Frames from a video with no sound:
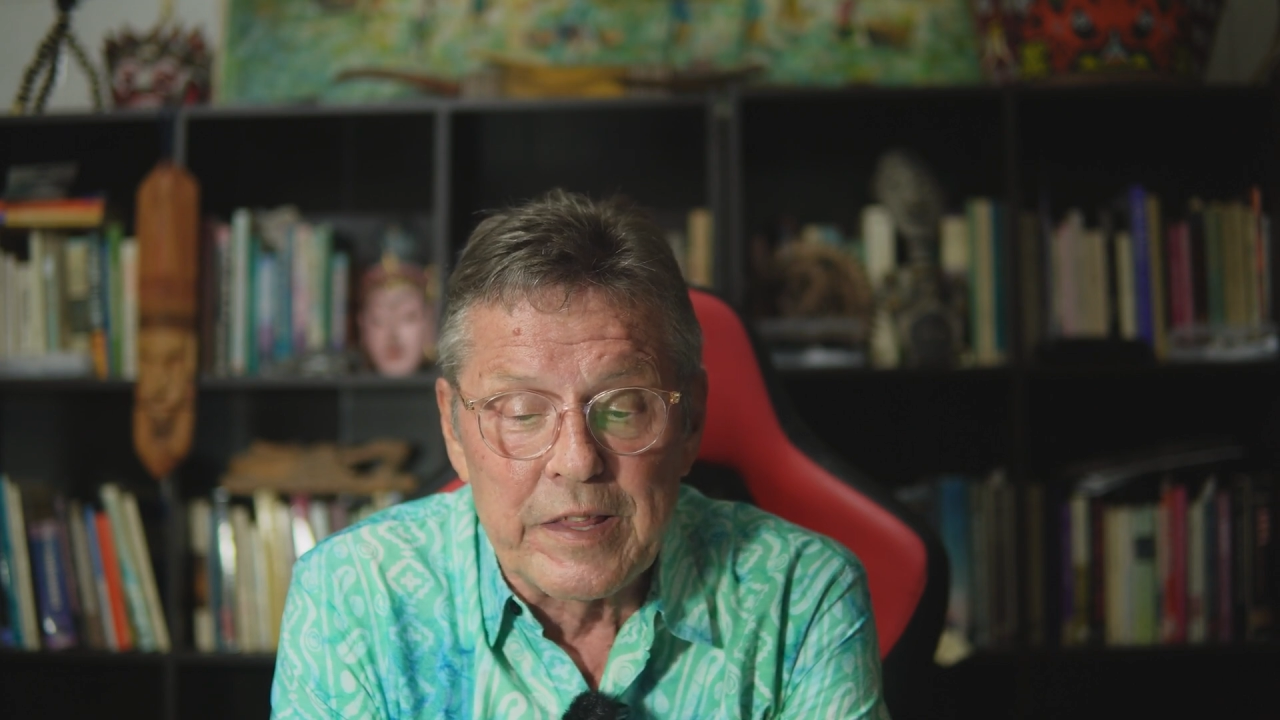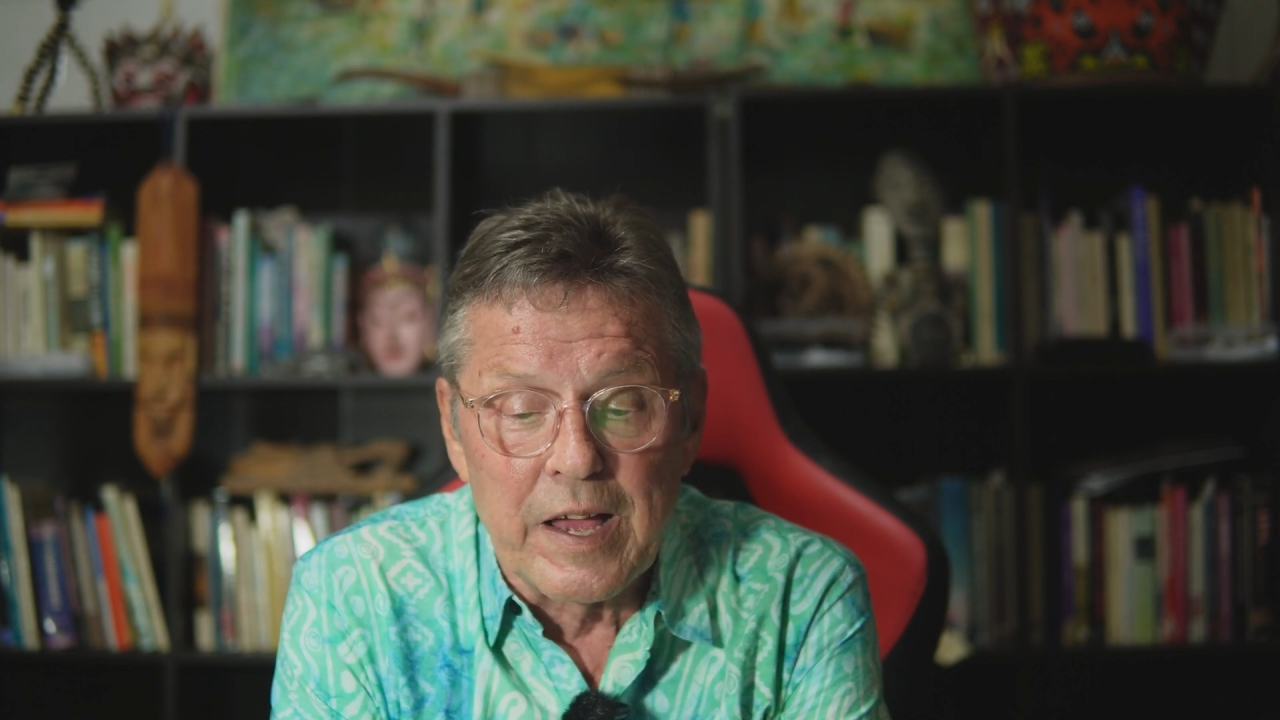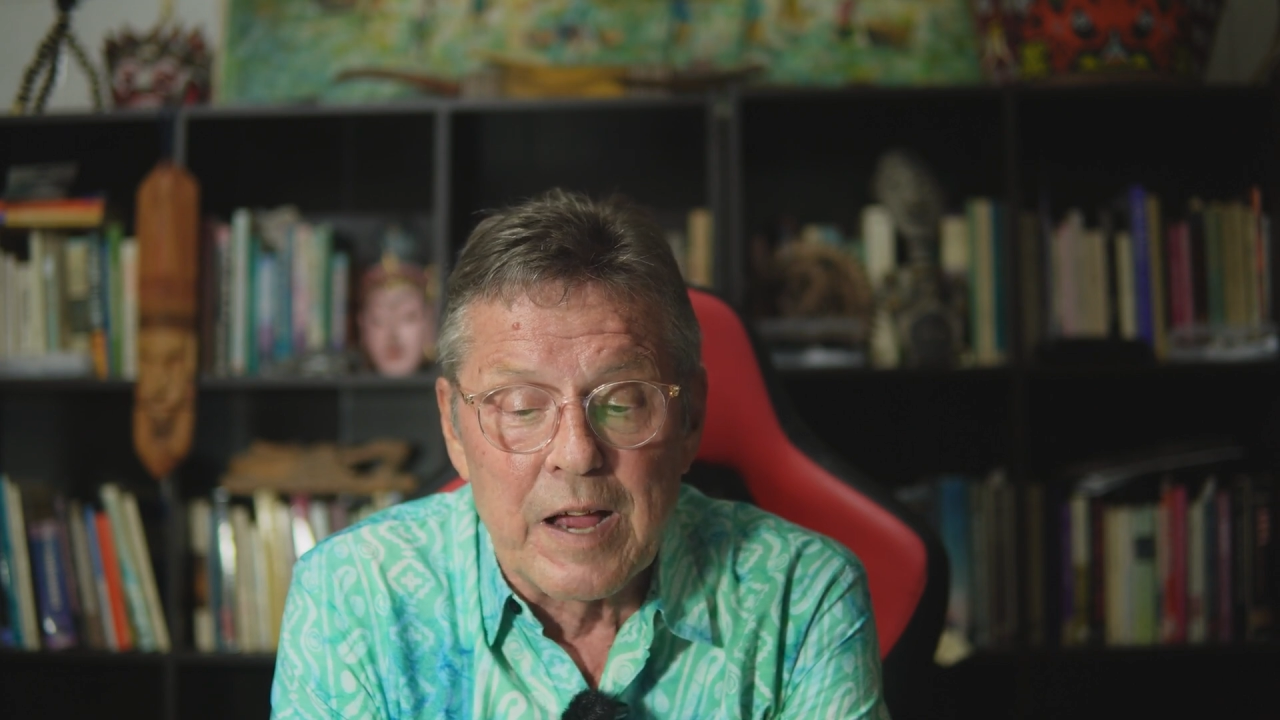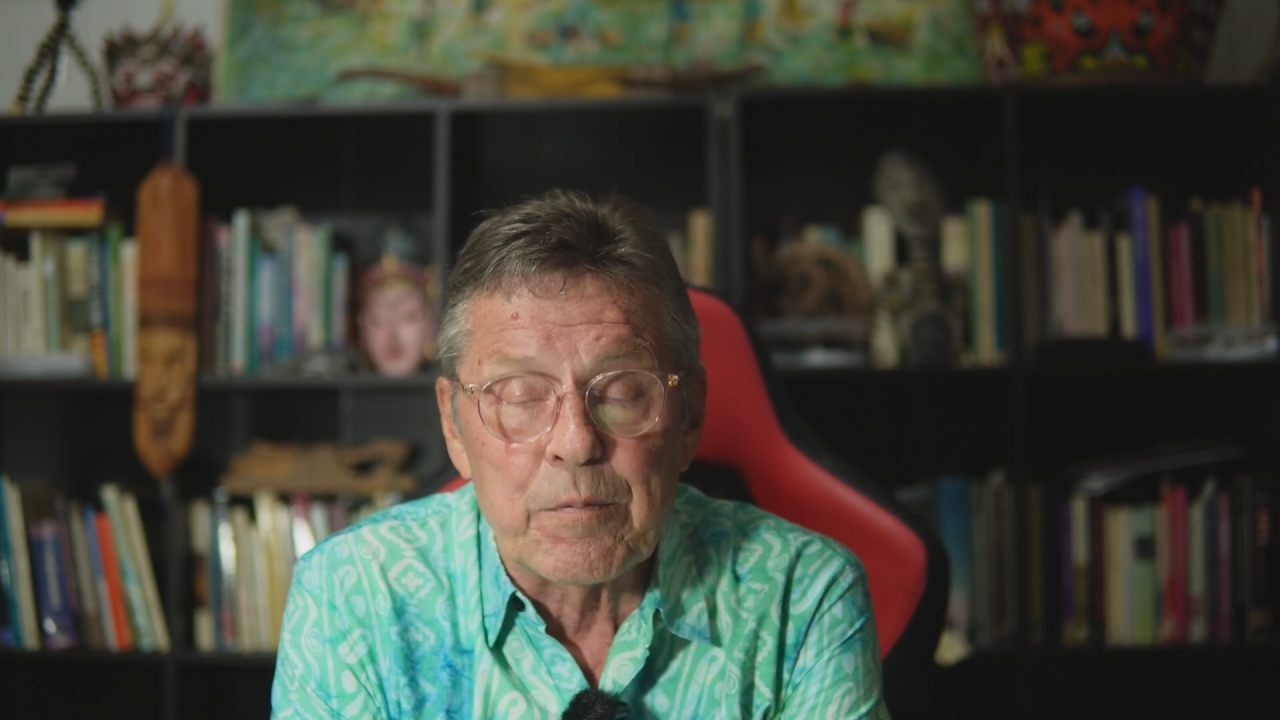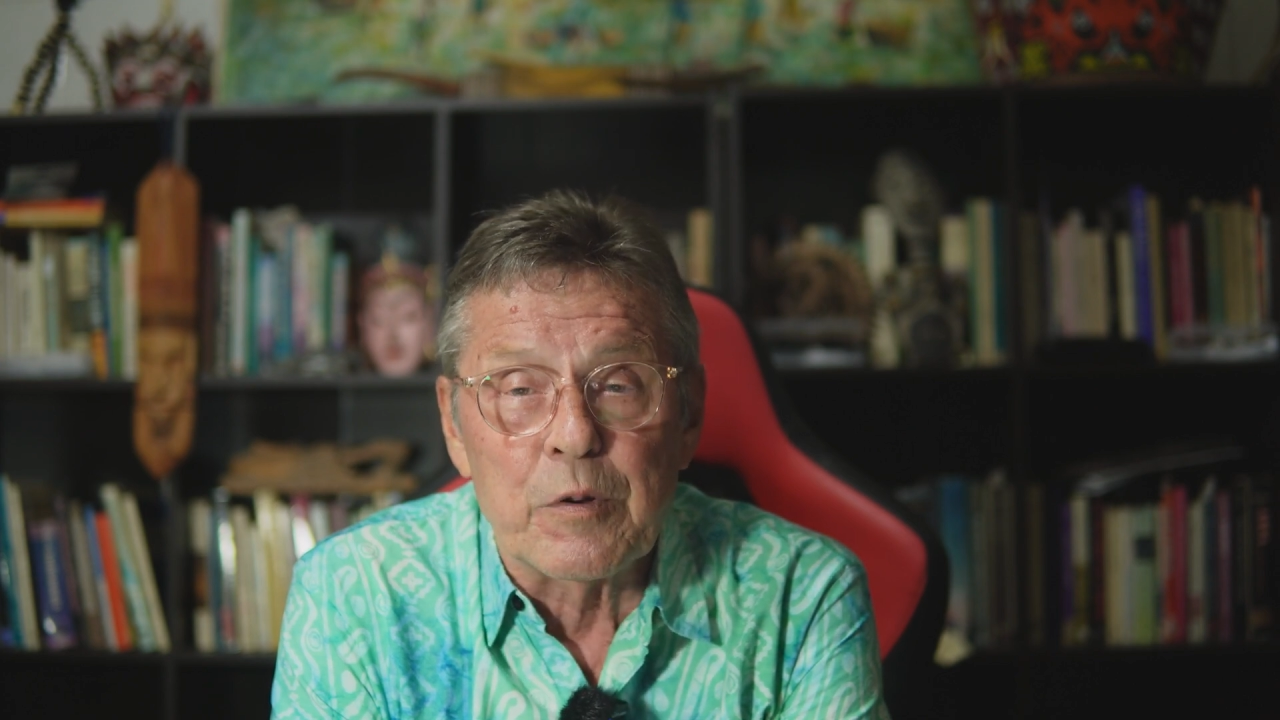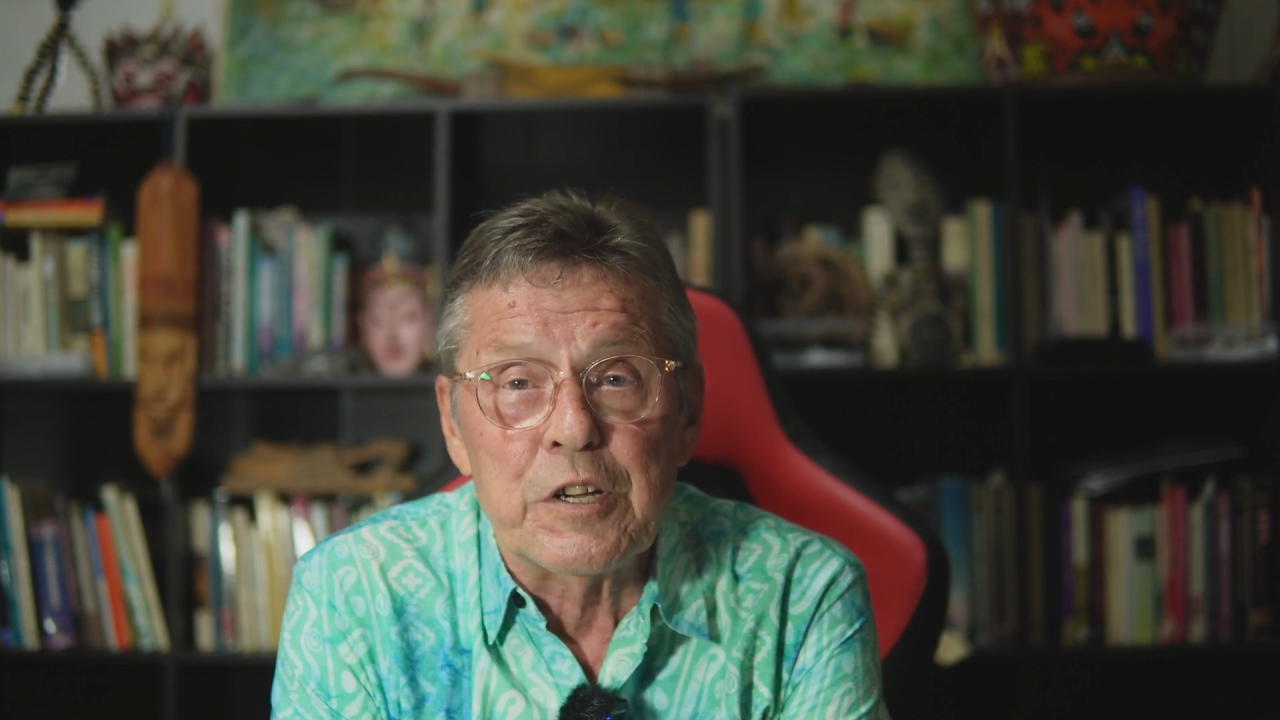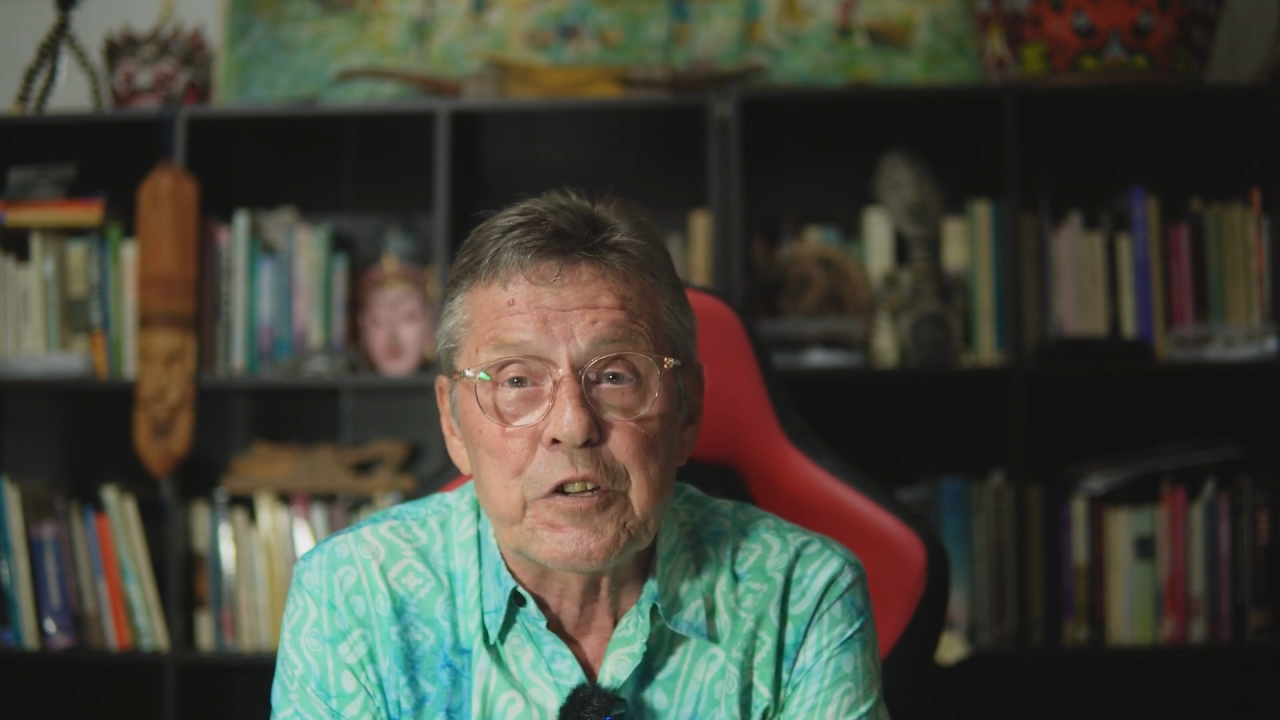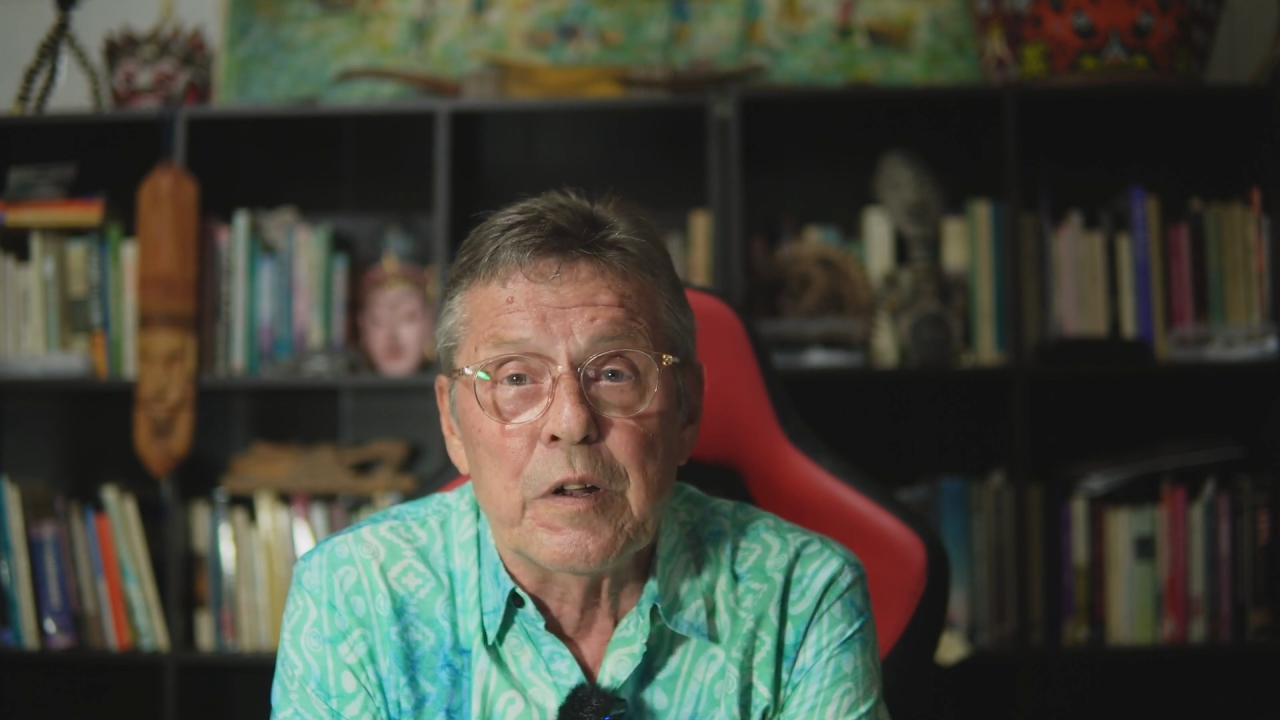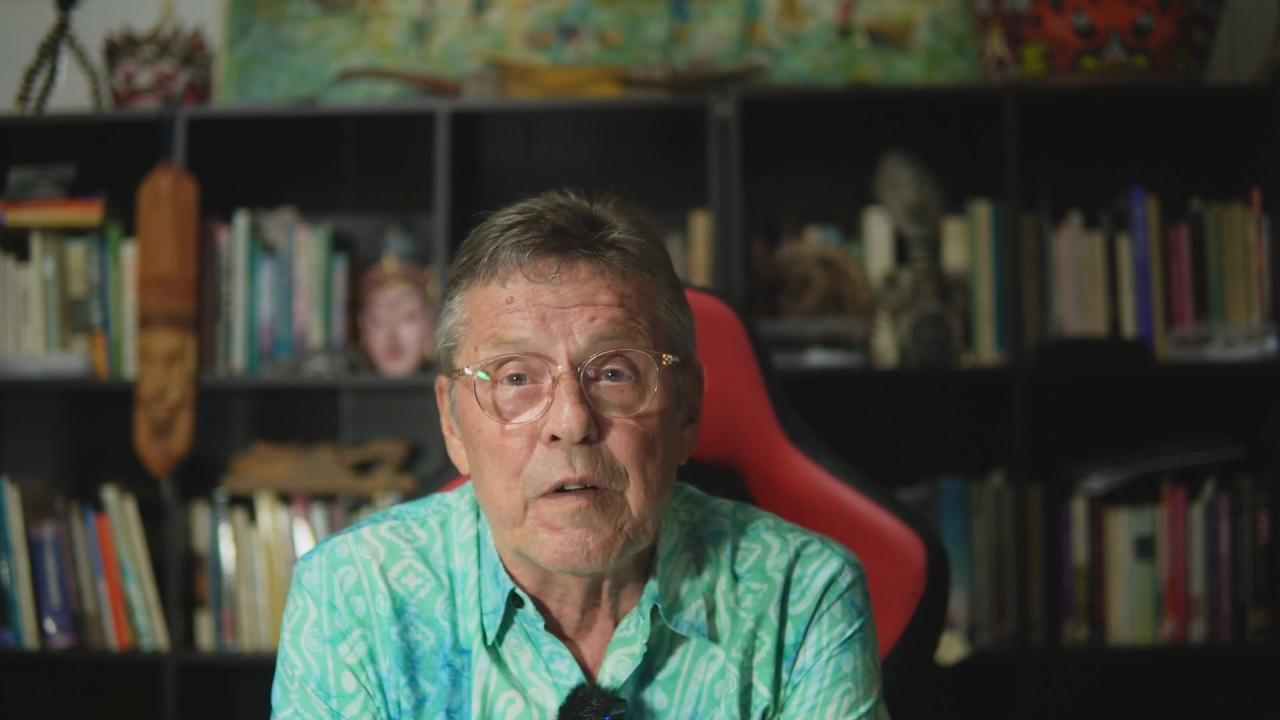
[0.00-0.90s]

the operation